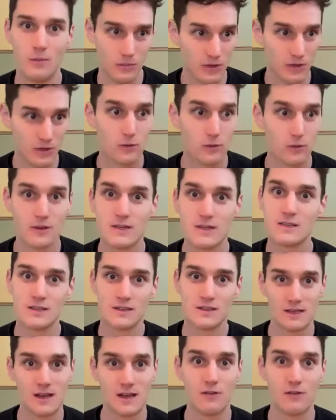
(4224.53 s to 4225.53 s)
building
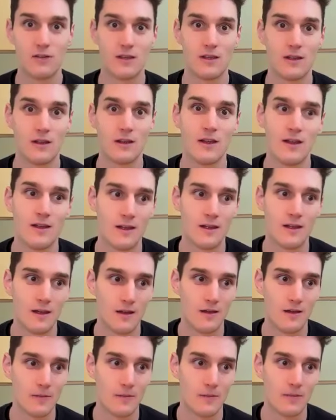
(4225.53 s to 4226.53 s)
releases, that everything
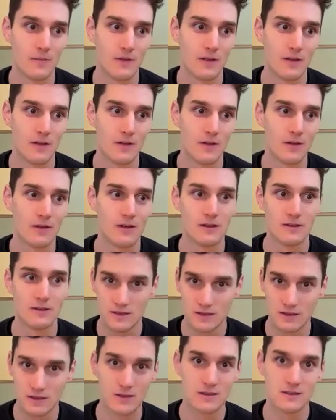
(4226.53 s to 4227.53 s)

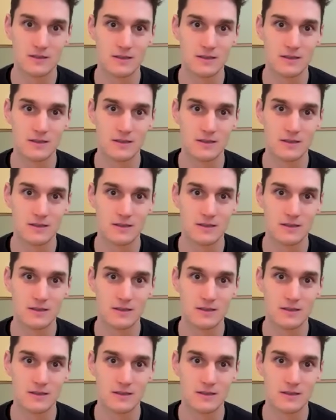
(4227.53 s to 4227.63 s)
is